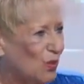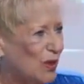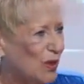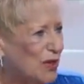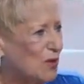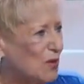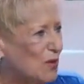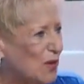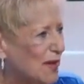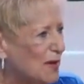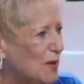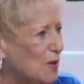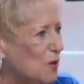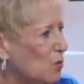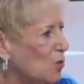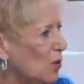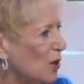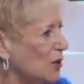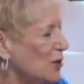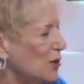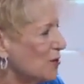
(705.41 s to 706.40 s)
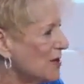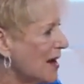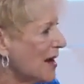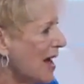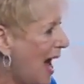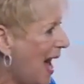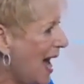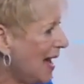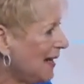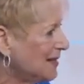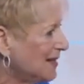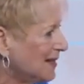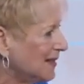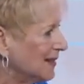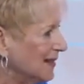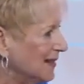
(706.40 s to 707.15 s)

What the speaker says: don't want to know where you're not.